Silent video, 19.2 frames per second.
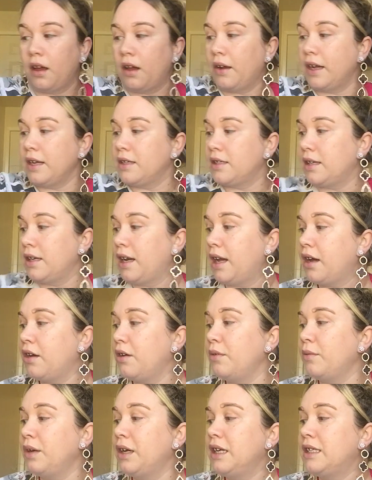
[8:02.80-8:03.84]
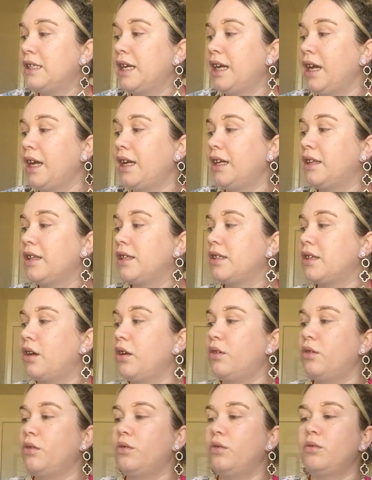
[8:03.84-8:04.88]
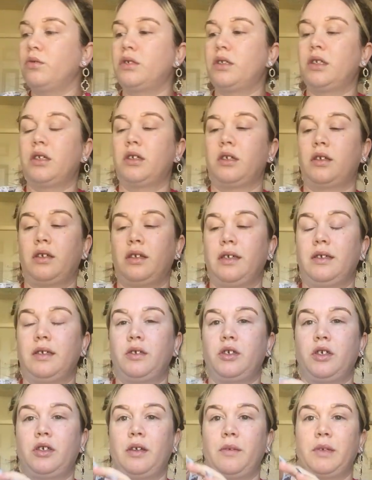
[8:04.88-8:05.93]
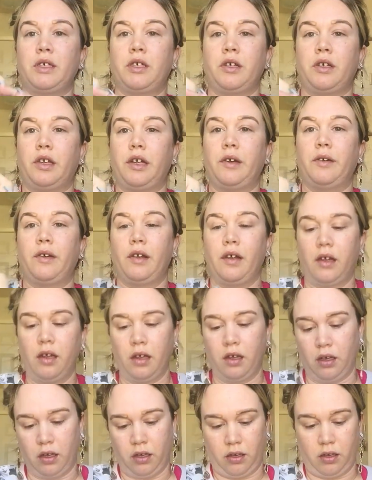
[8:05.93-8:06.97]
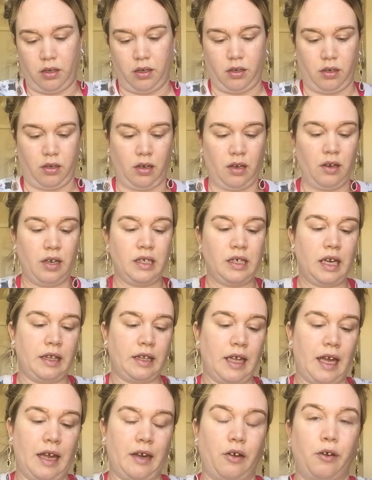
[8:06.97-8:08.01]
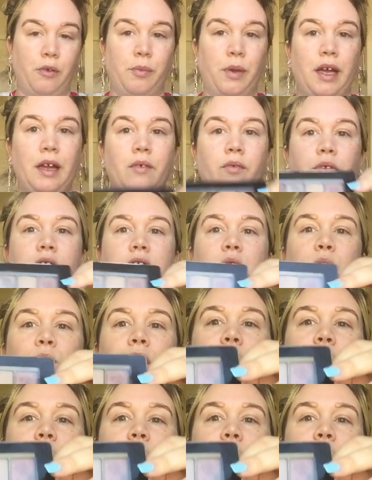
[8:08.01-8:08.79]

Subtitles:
Okay, so now I'm going to take this old... Let me show you. It's not that old, but this